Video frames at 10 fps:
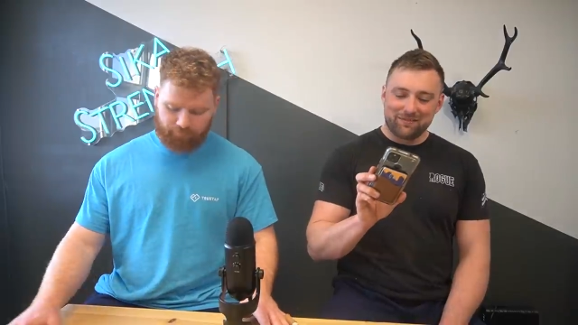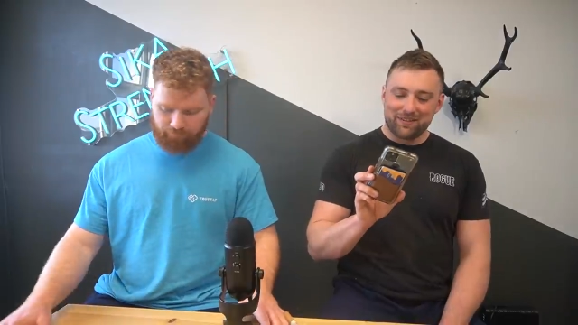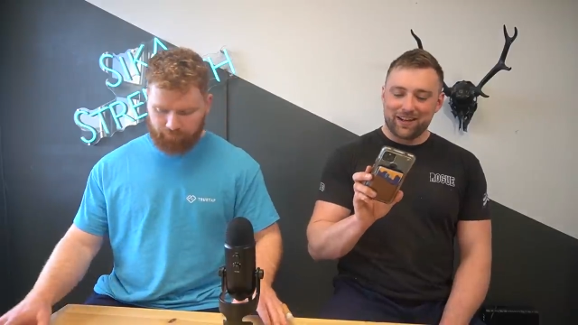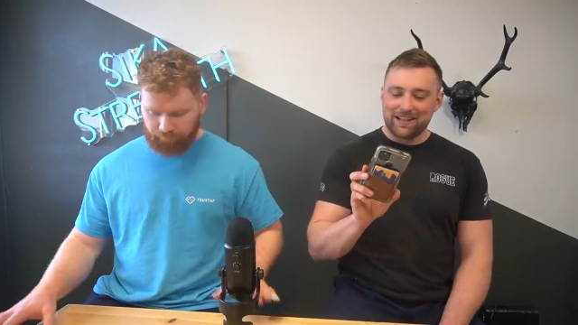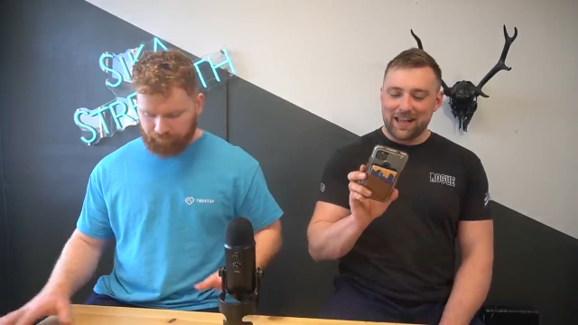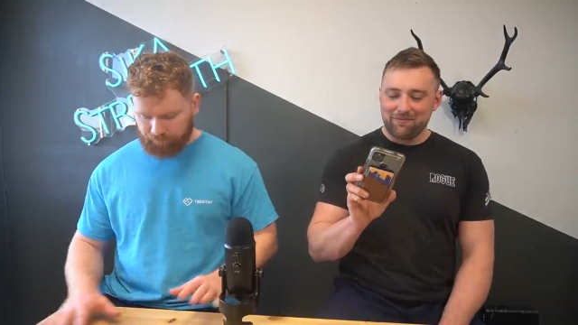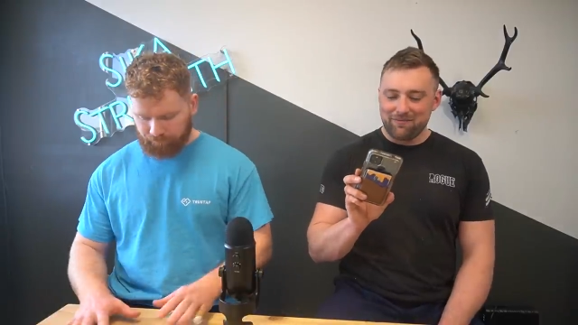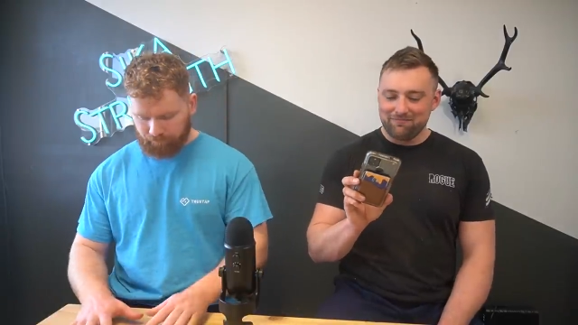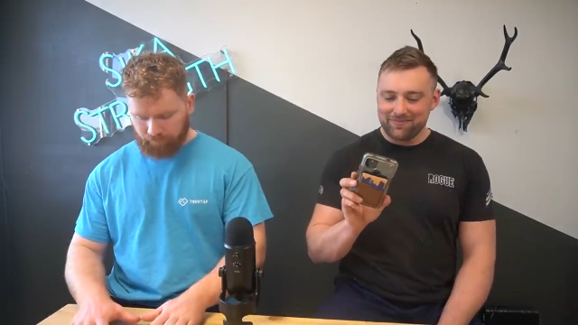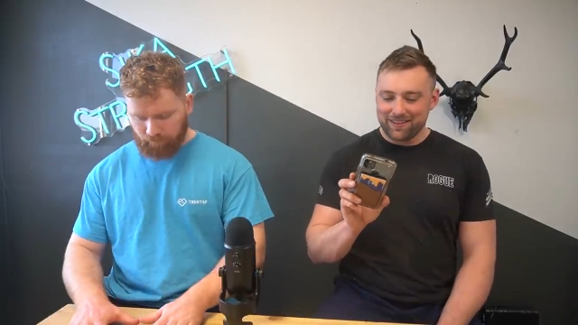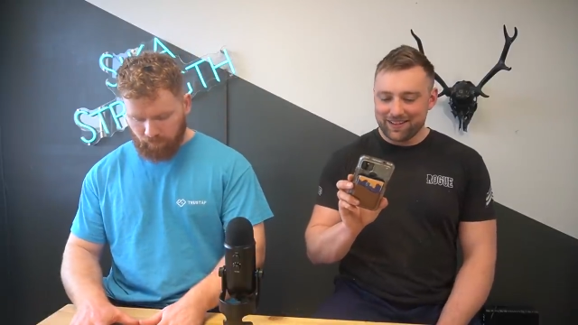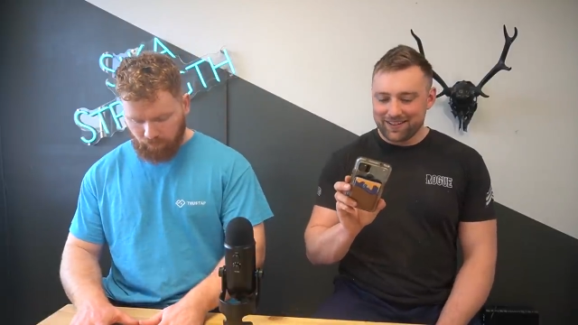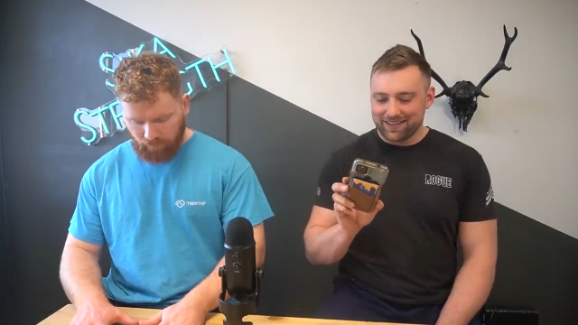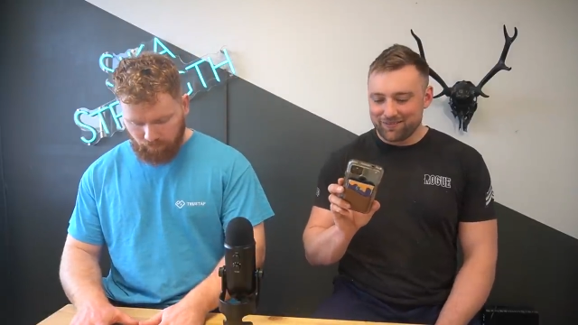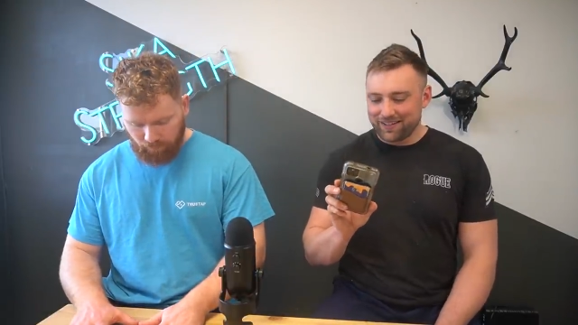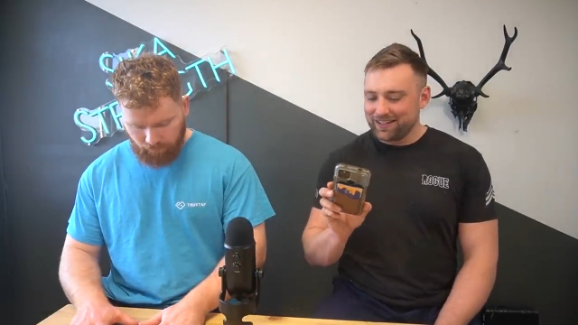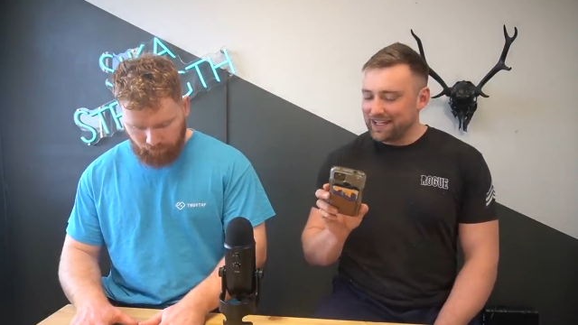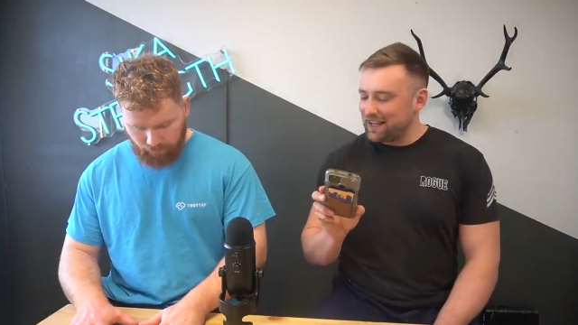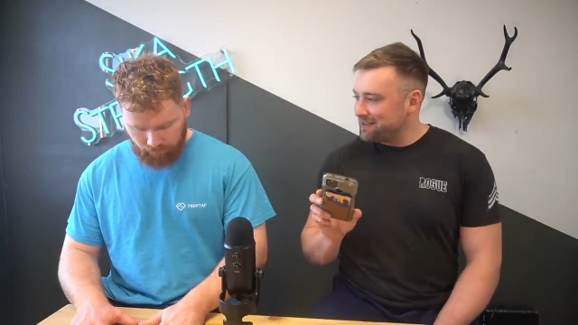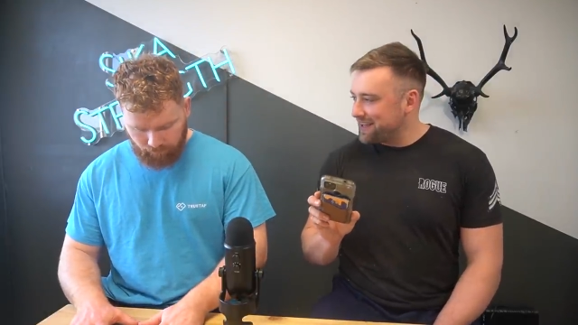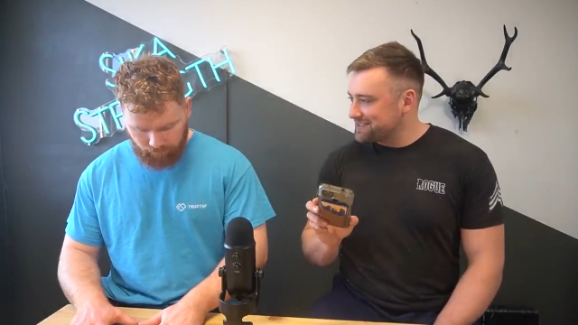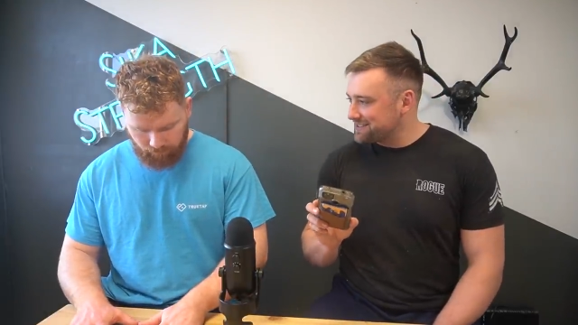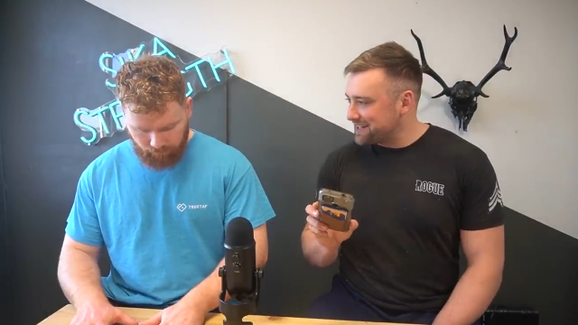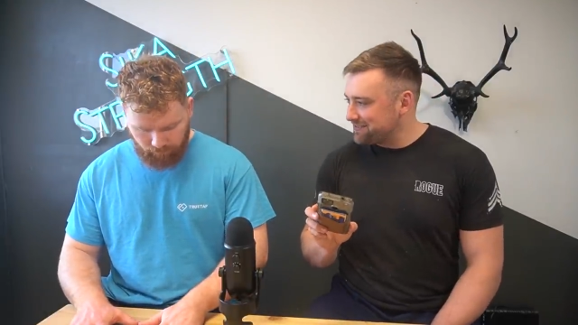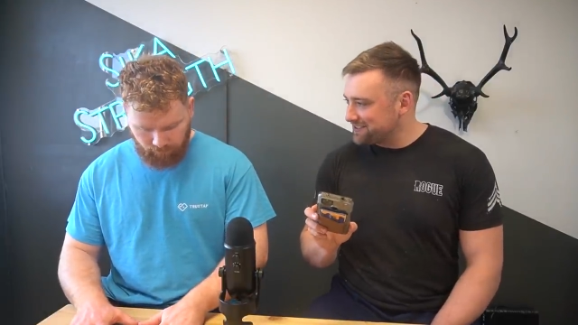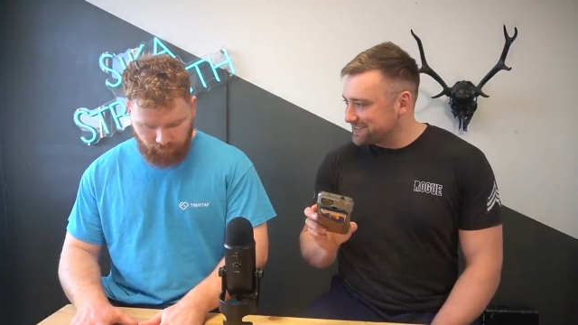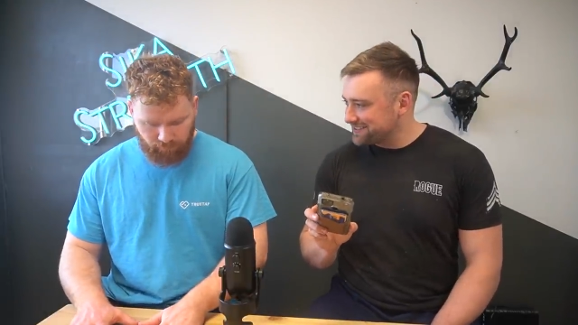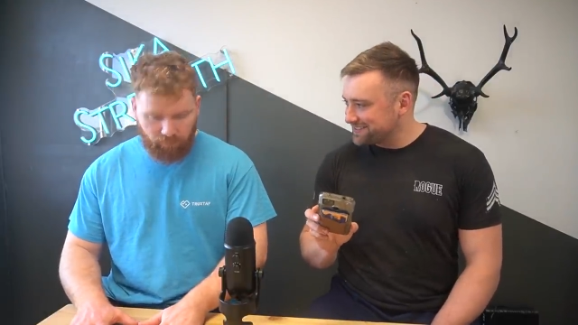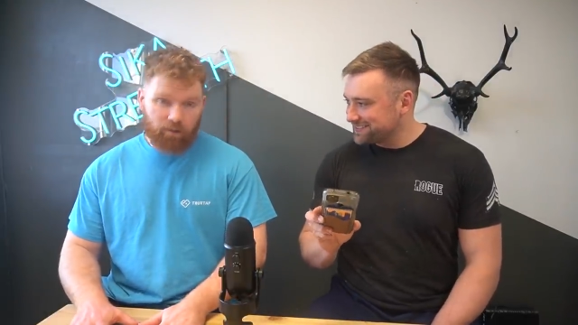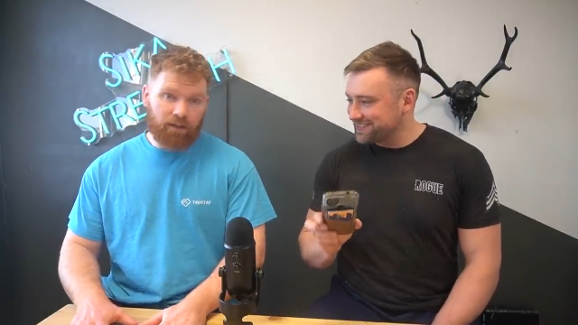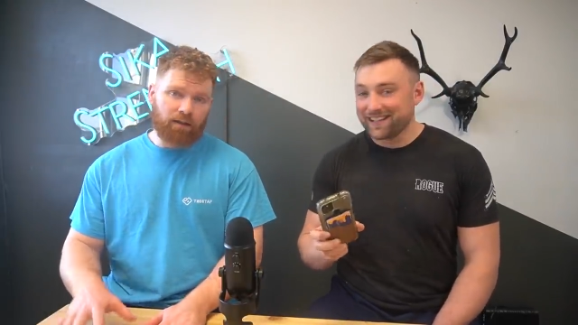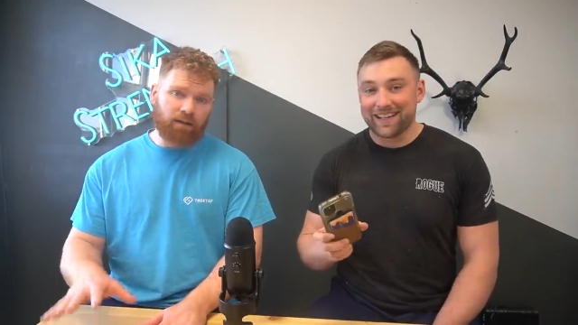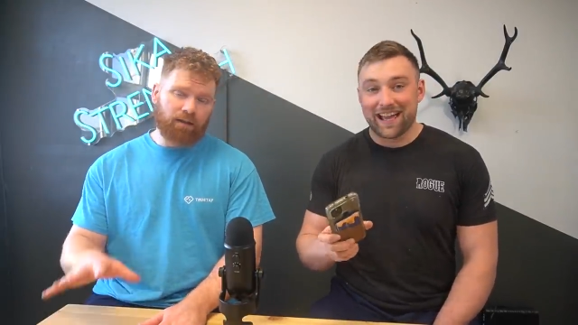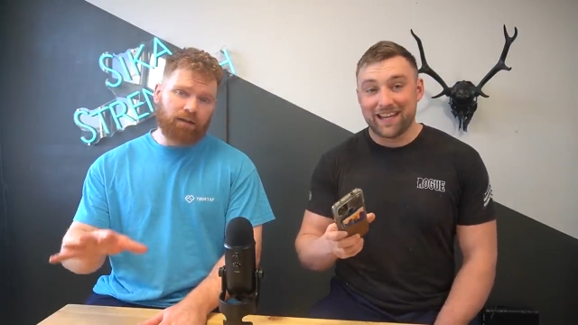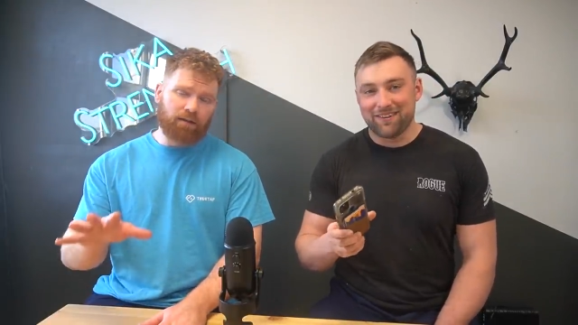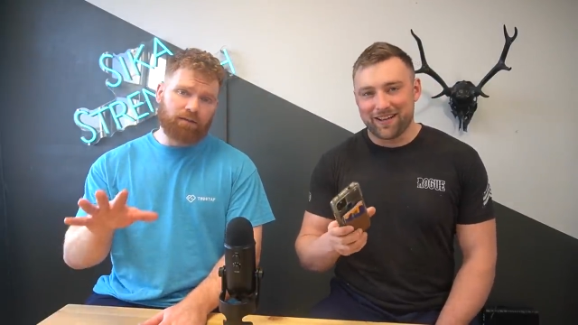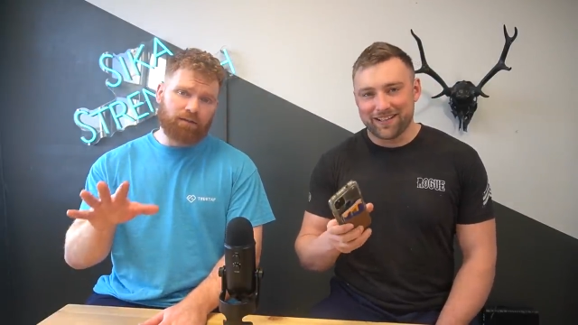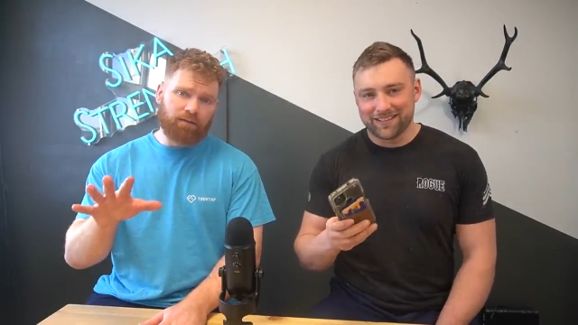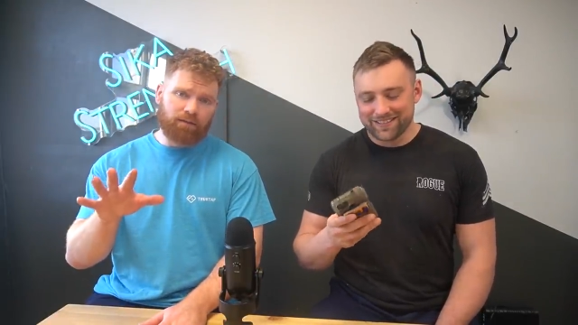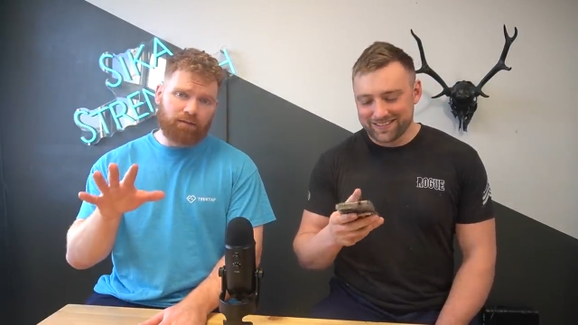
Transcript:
Speaker 1: Will I name him? Will I name Aiden Davis? Well, anyway,